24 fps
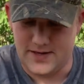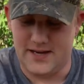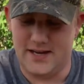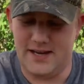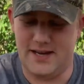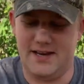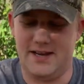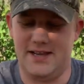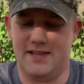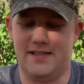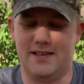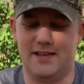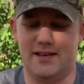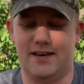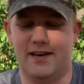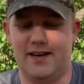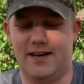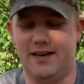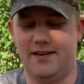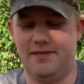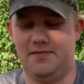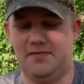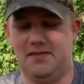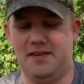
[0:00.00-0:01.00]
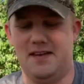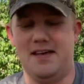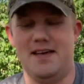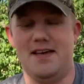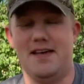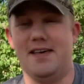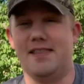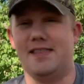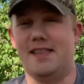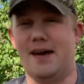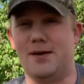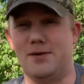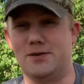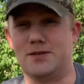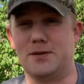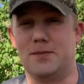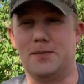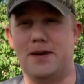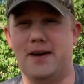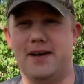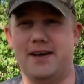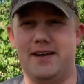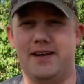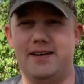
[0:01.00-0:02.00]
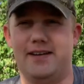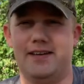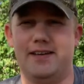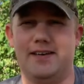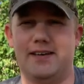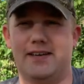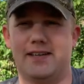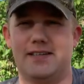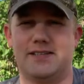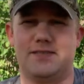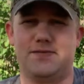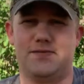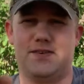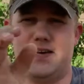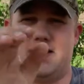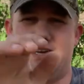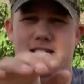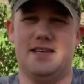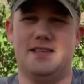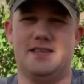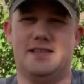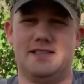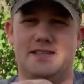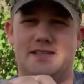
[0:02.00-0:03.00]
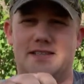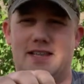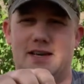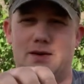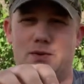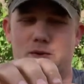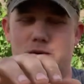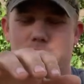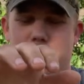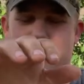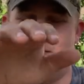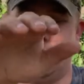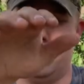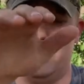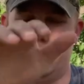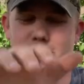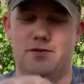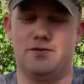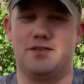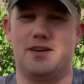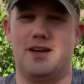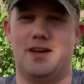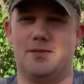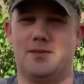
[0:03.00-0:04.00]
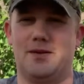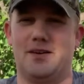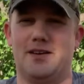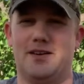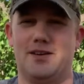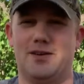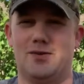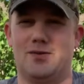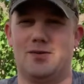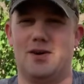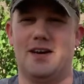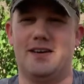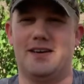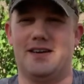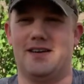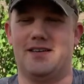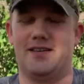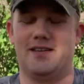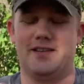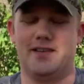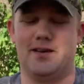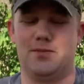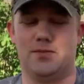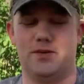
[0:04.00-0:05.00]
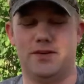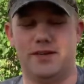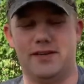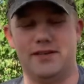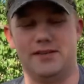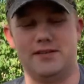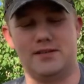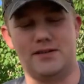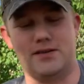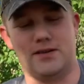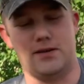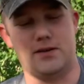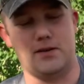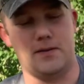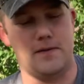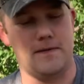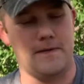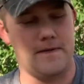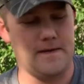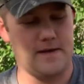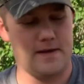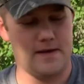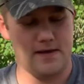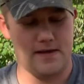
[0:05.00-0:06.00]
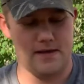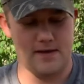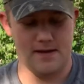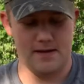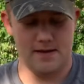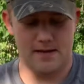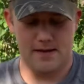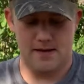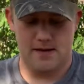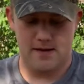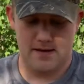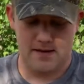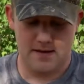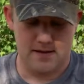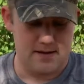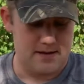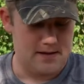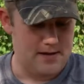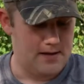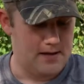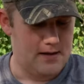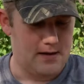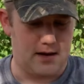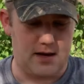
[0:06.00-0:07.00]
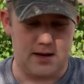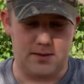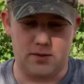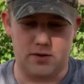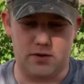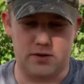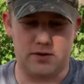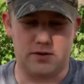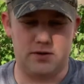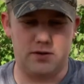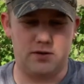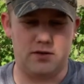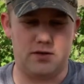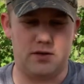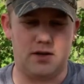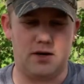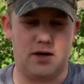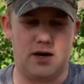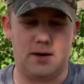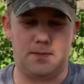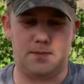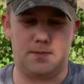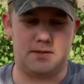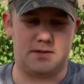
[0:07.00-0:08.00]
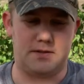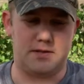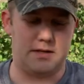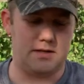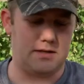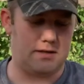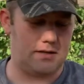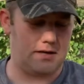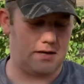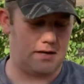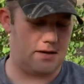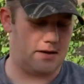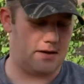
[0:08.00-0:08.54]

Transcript: hitting the knife, that was a bad idea because if I hit this and that wood moves, I'm gonna go right down on that blade. So I'm going to do the opposite.